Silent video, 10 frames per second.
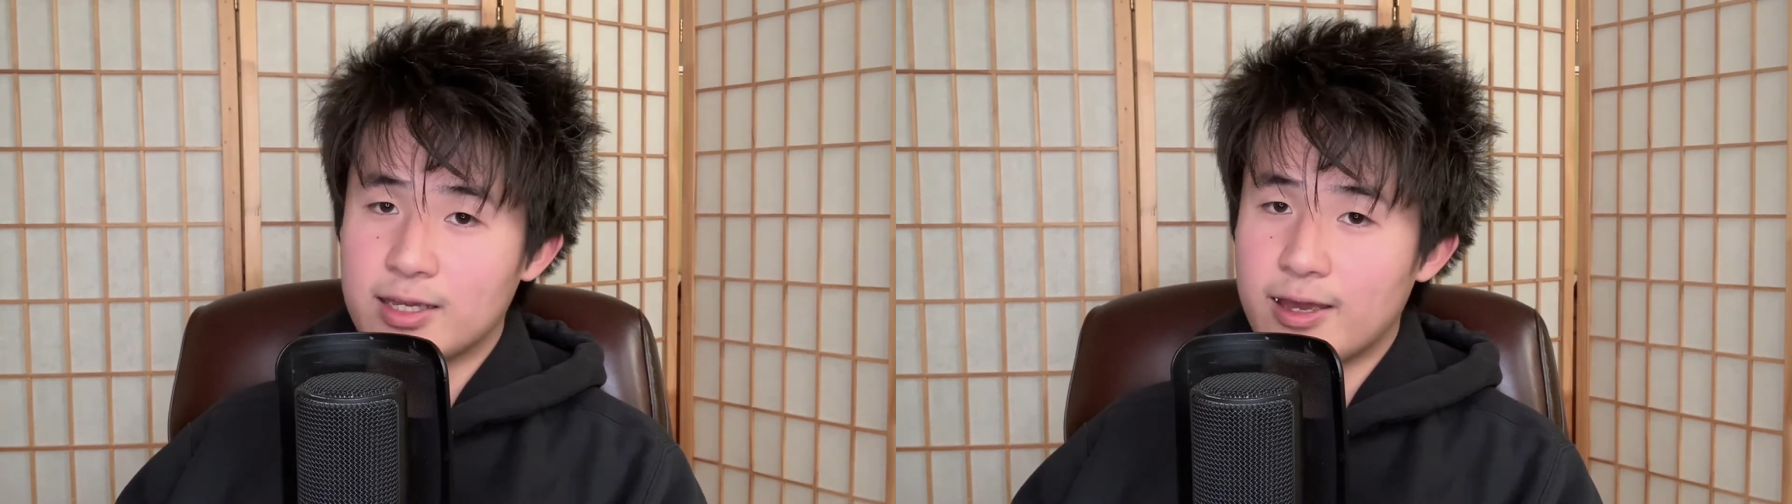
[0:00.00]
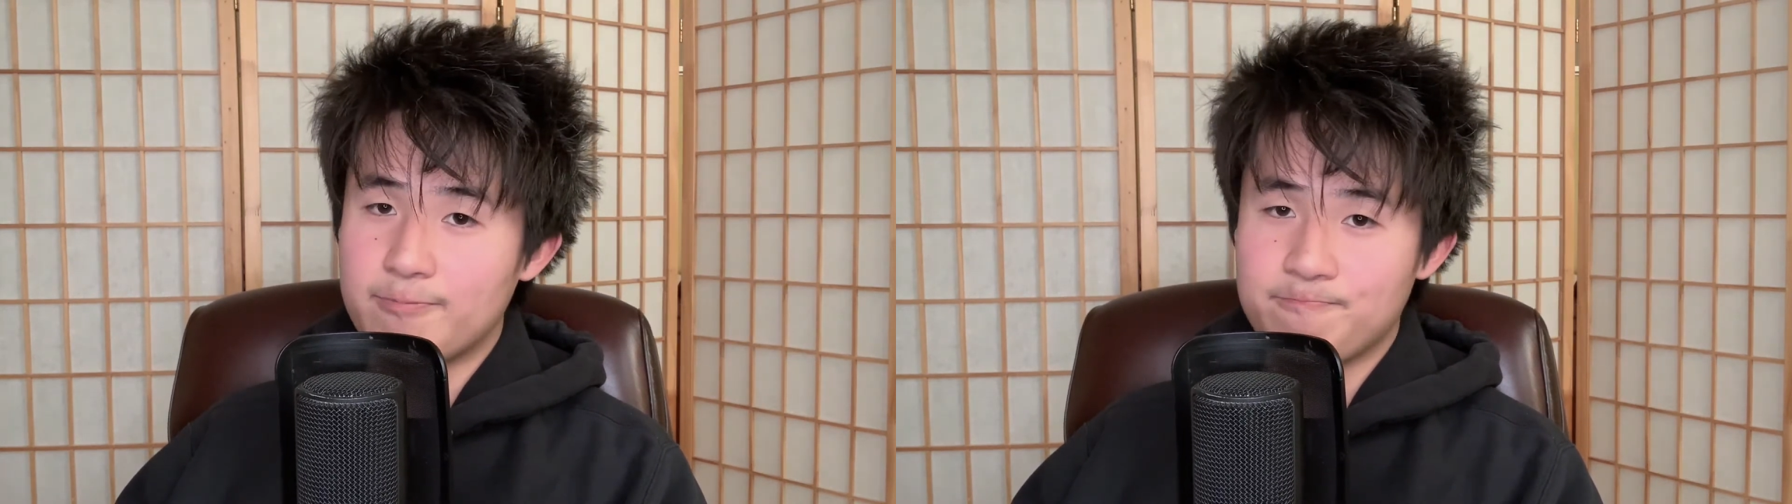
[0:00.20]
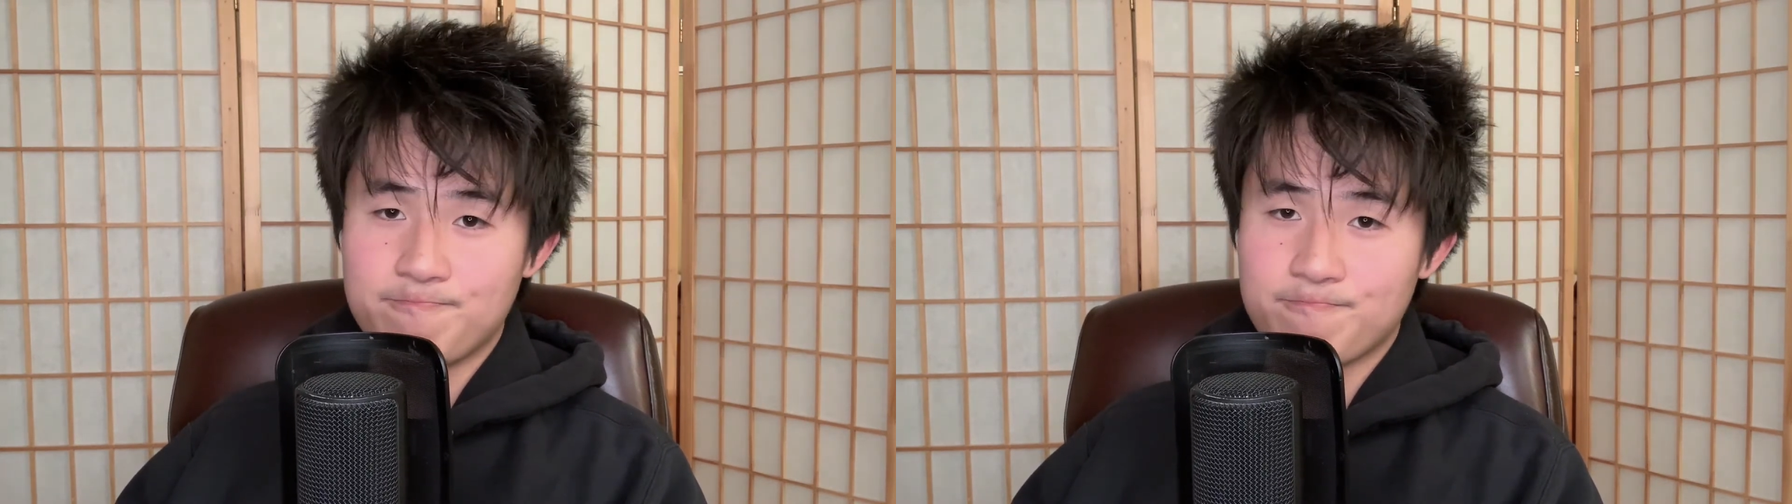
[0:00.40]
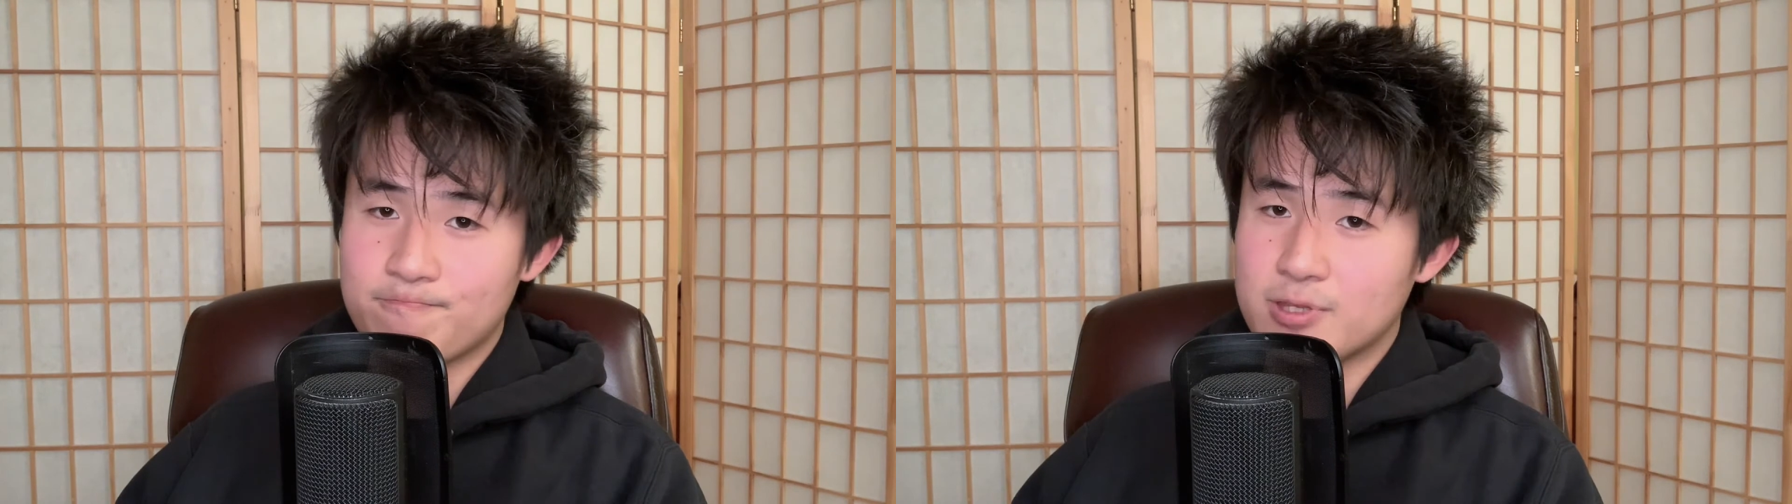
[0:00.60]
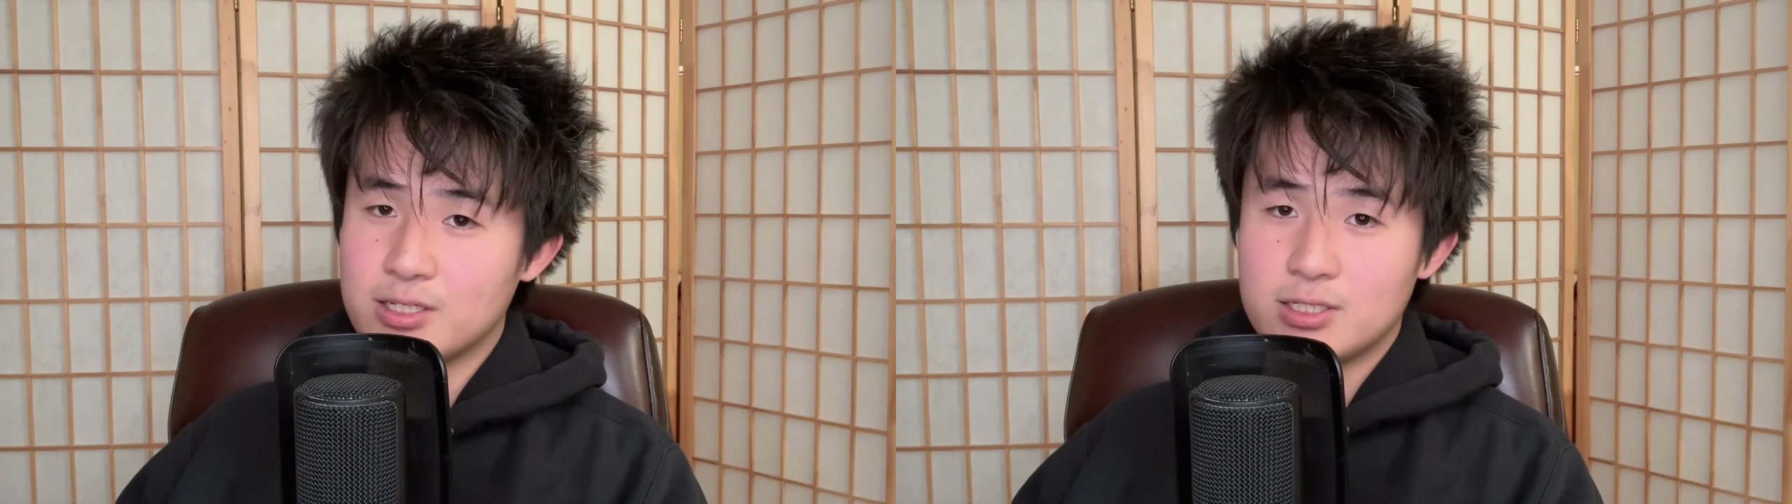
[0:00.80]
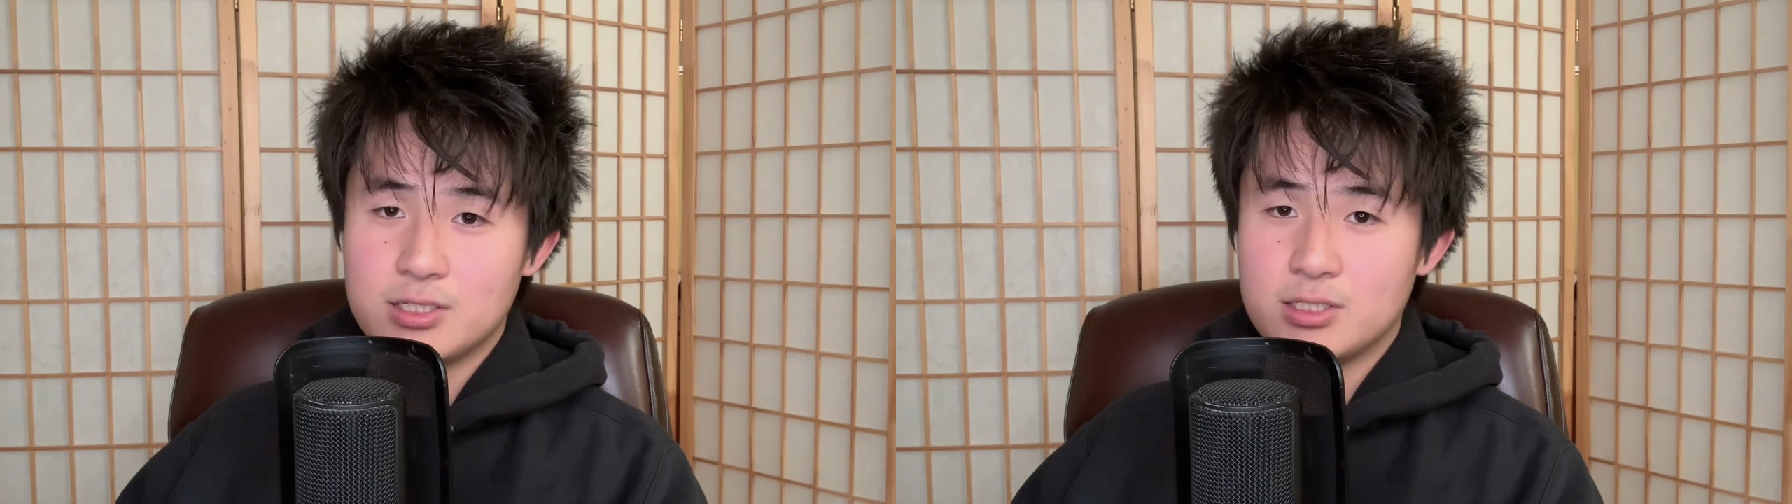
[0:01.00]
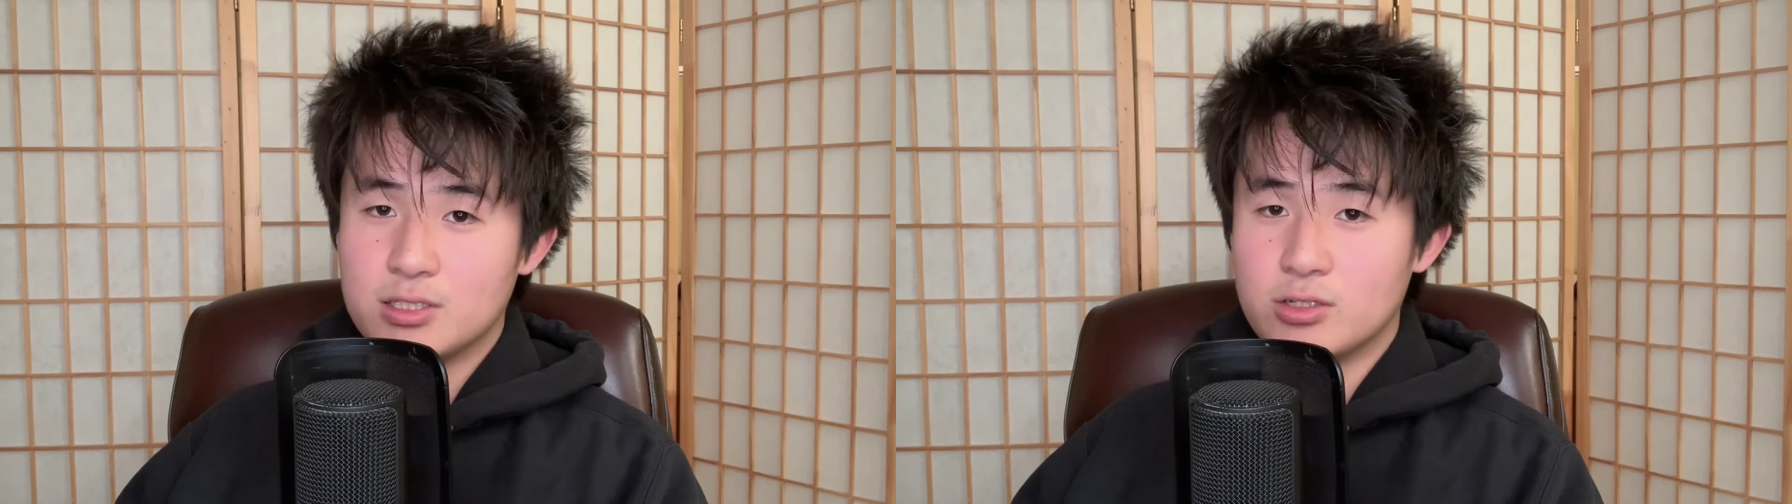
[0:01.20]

get, it's